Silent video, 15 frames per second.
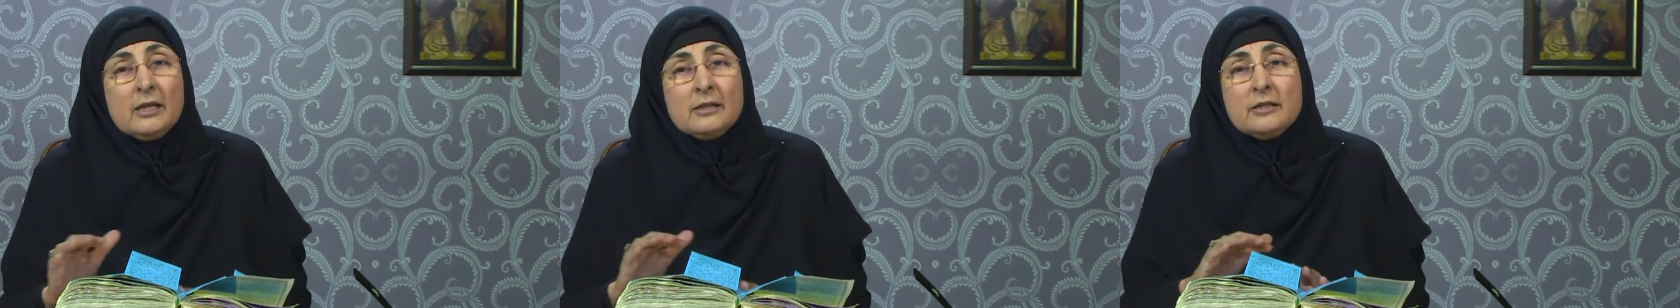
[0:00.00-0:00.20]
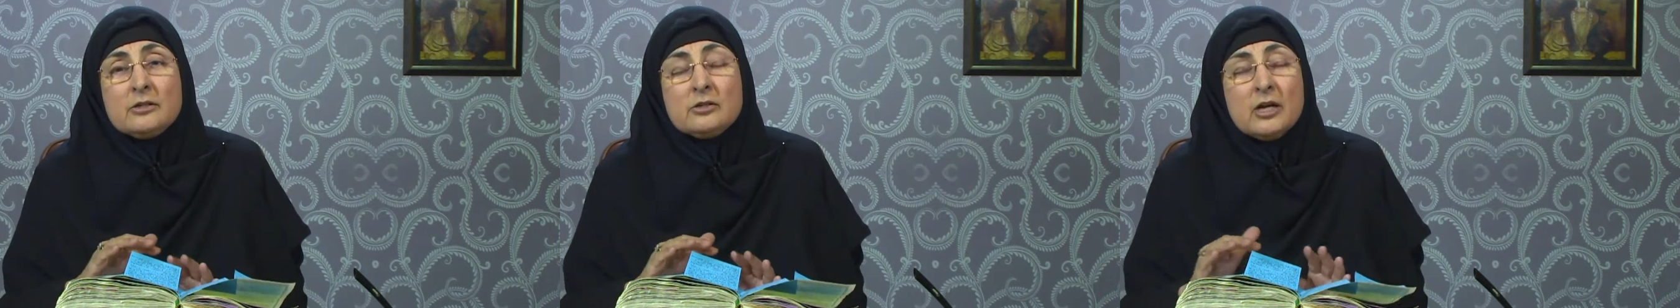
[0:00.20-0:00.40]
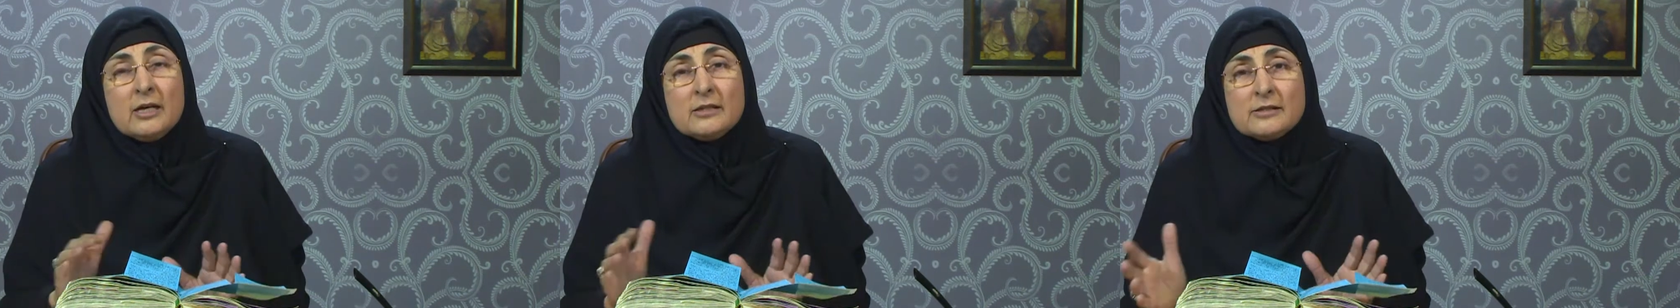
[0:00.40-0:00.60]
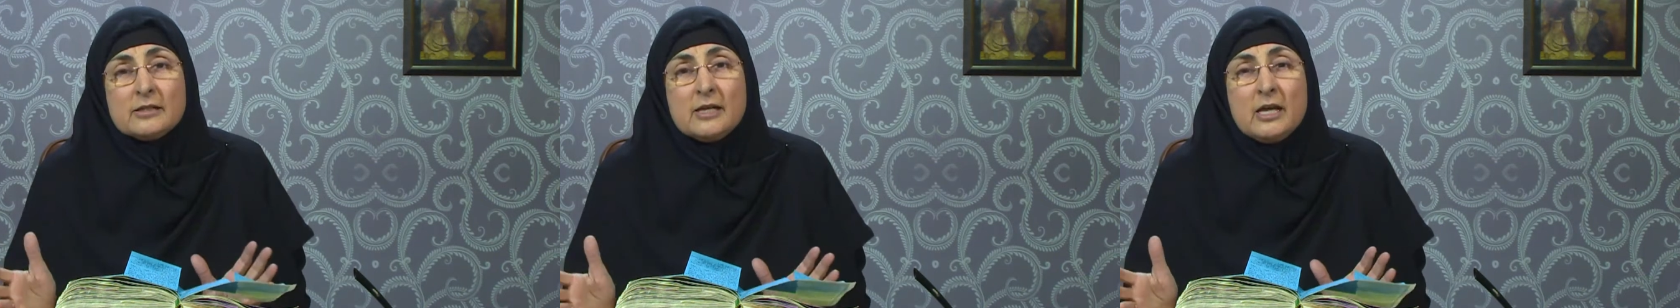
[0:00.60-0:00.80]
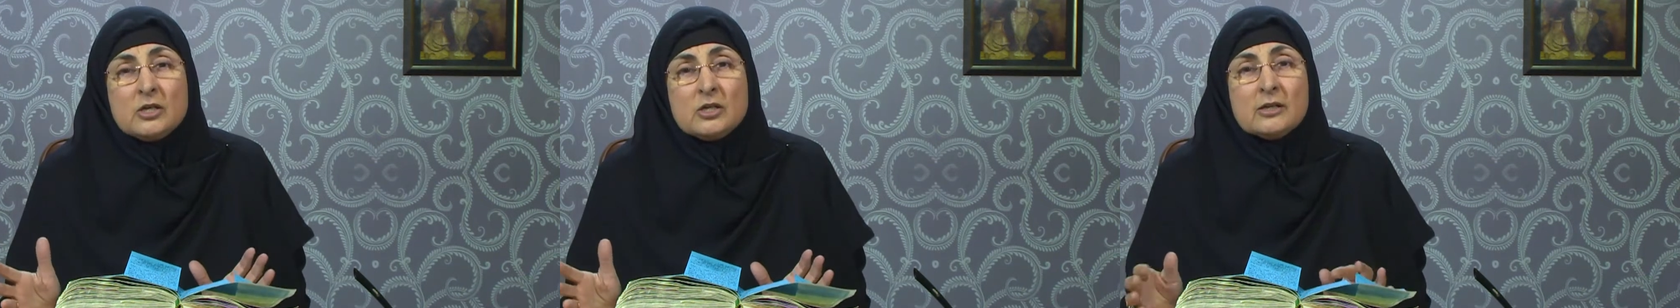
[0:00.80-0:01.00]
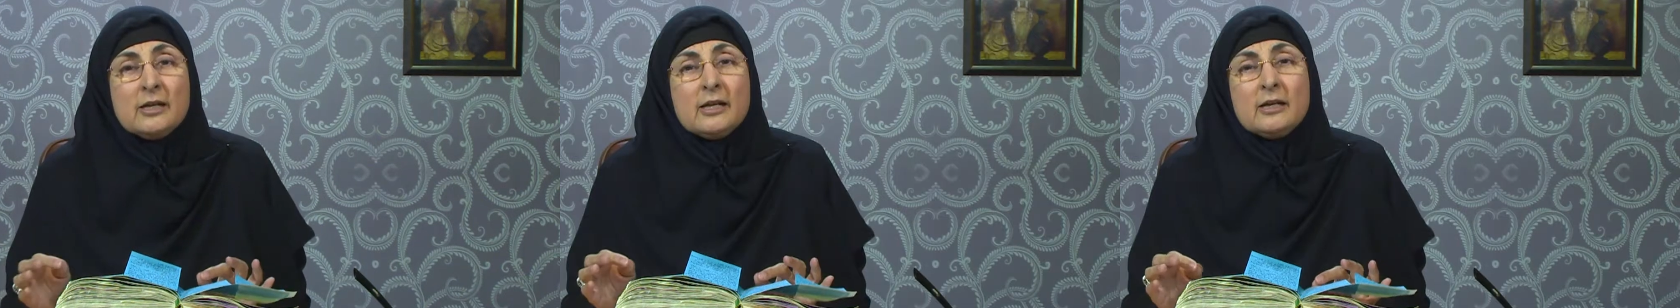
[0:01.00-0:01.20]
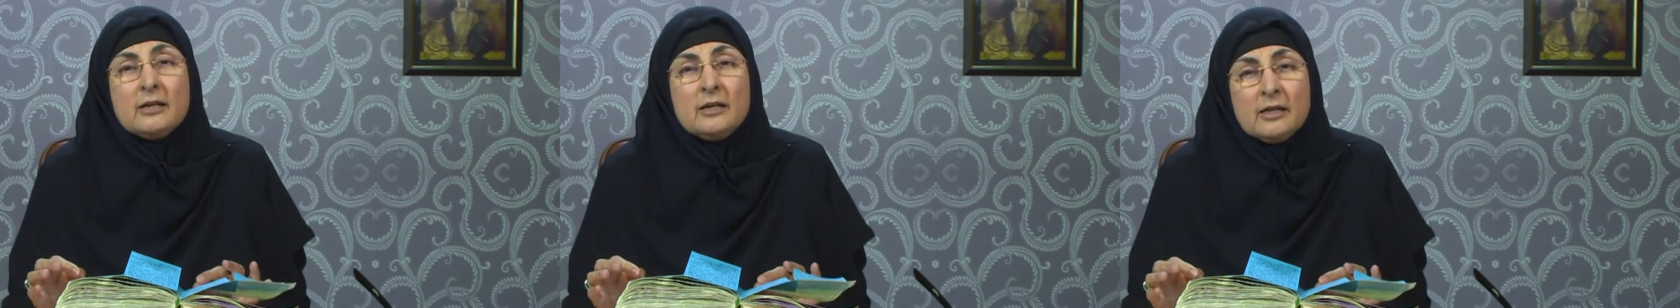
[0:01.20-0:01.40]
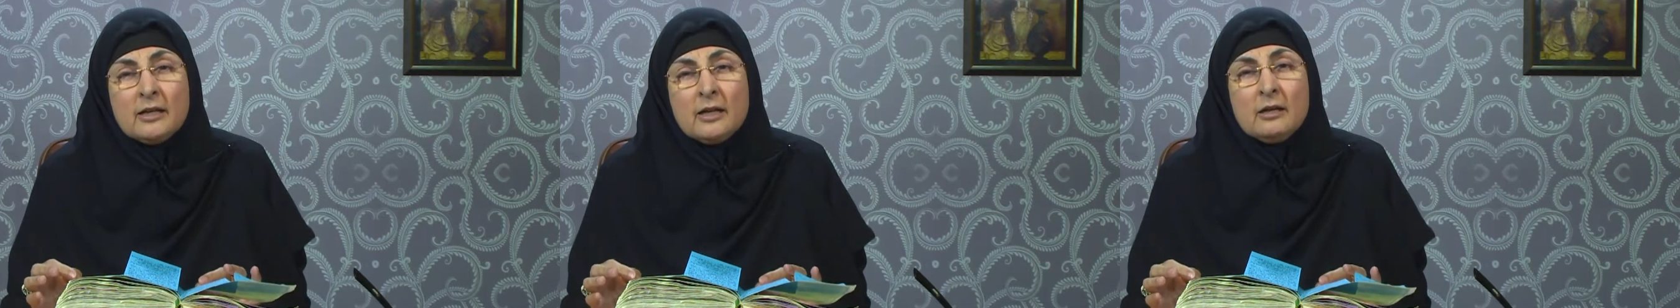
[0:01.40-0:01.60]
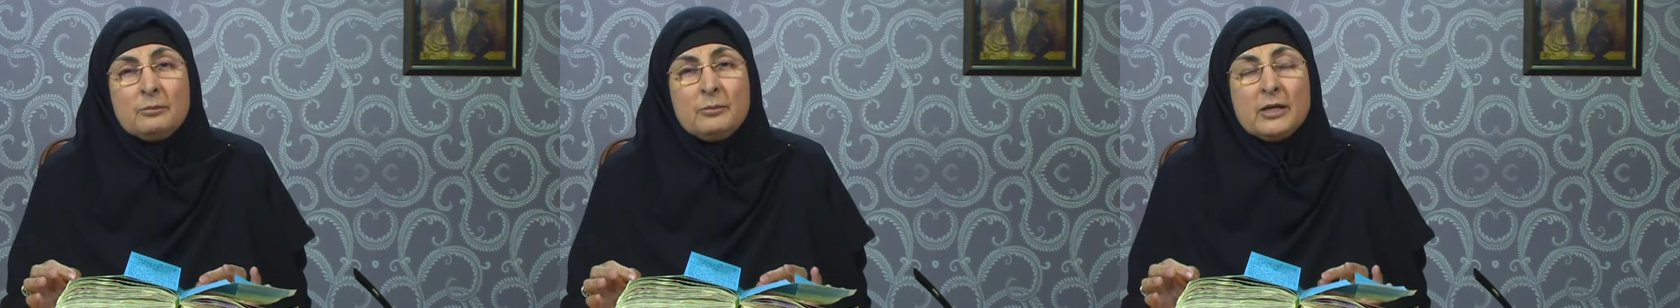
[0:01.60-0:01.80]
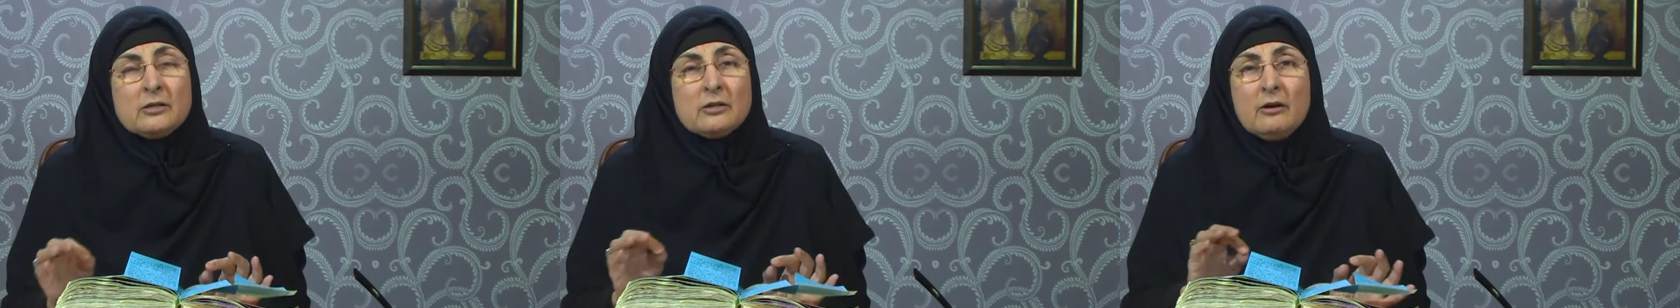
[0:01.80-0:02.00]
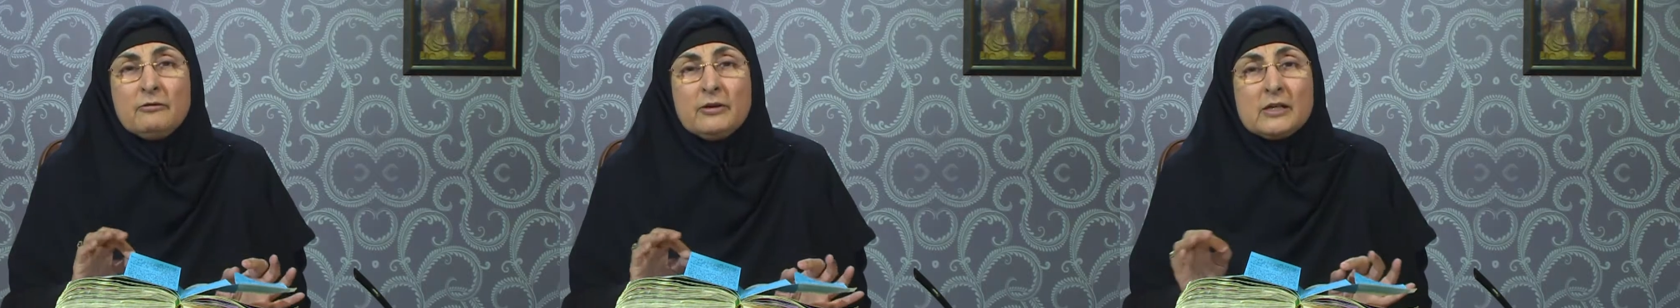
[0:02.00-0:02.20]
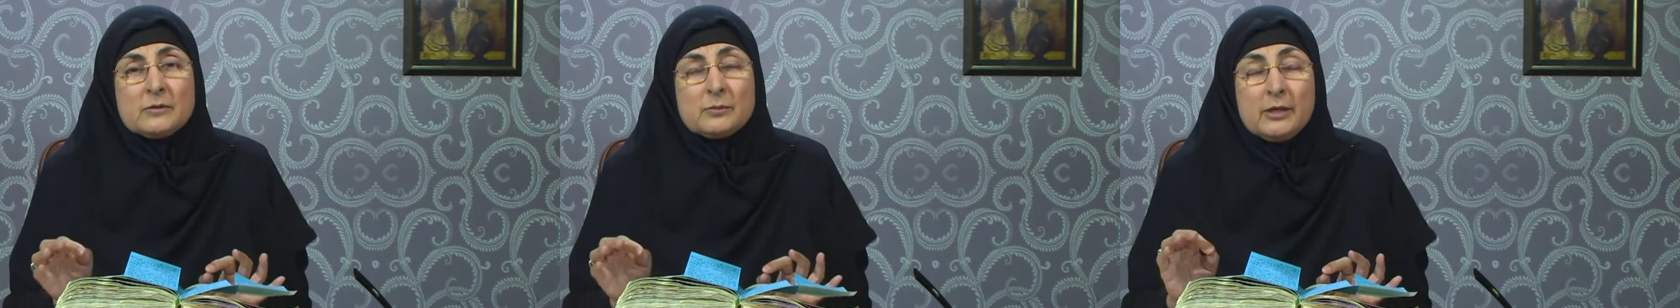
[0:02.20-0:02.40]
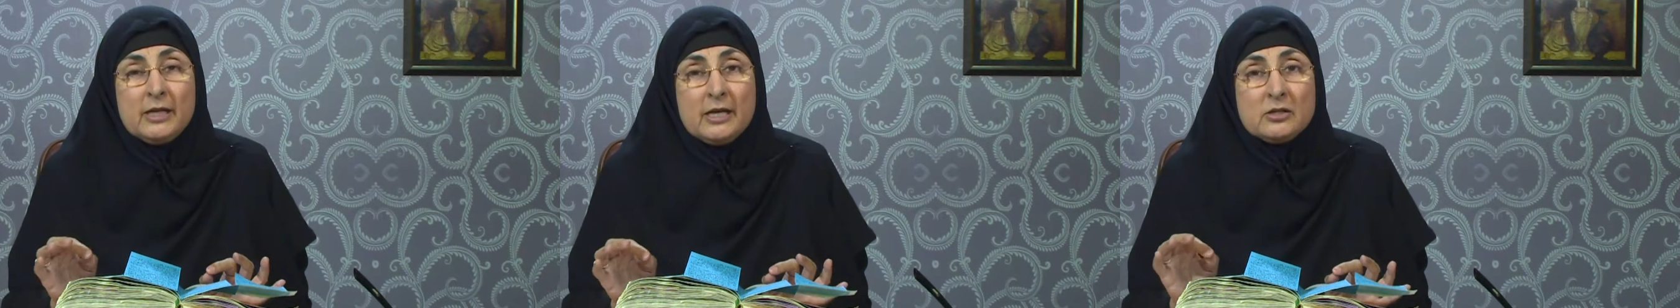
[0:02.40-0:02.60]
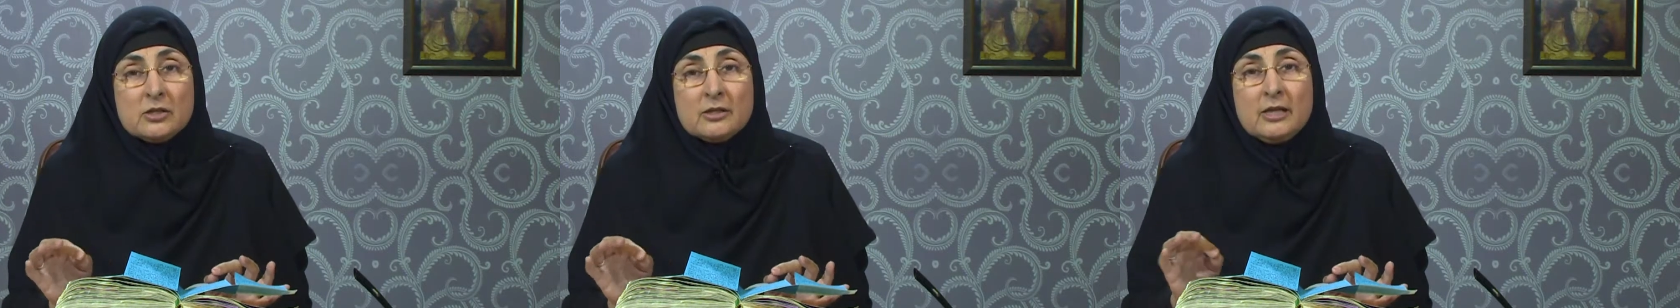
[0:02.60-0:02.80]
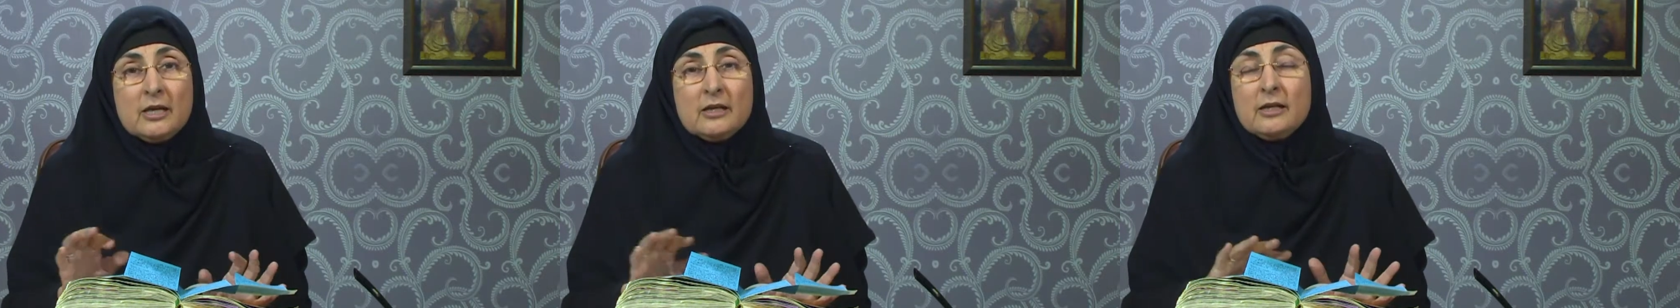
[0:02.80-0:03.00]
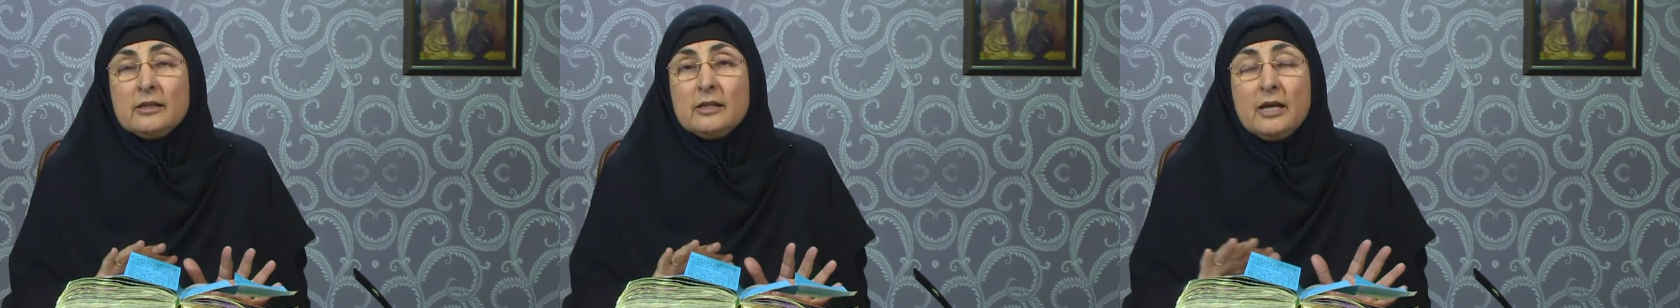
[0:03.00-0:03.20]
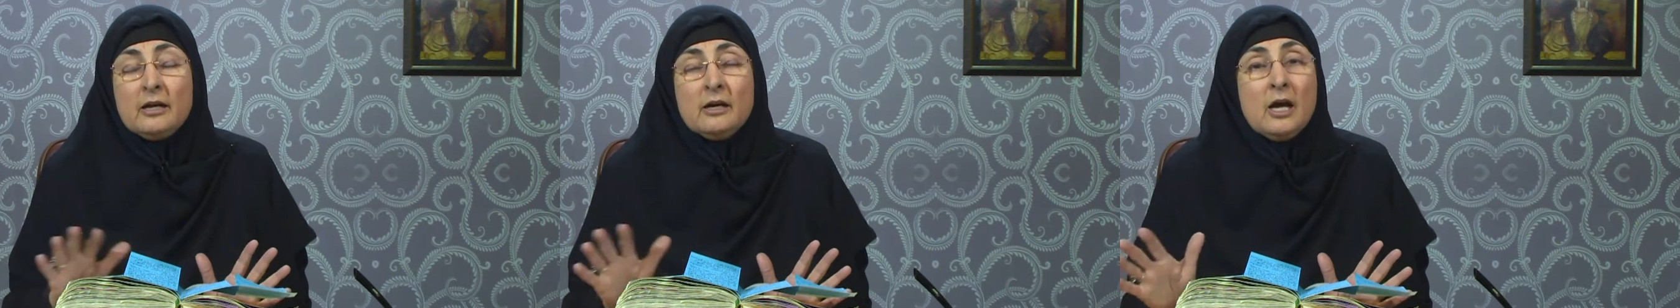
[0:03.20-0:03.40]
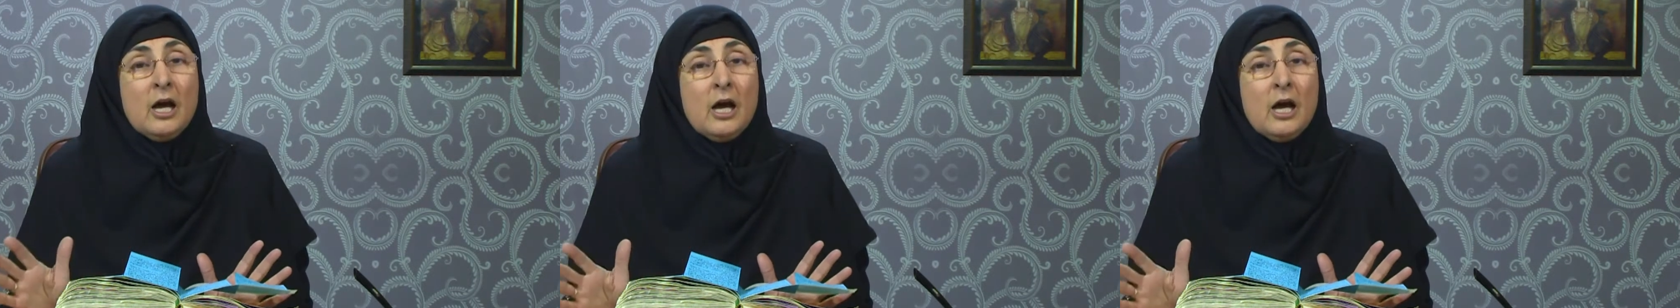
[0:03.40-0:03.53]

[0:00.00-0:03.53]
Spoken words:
the translation and a little bit of explanation here and there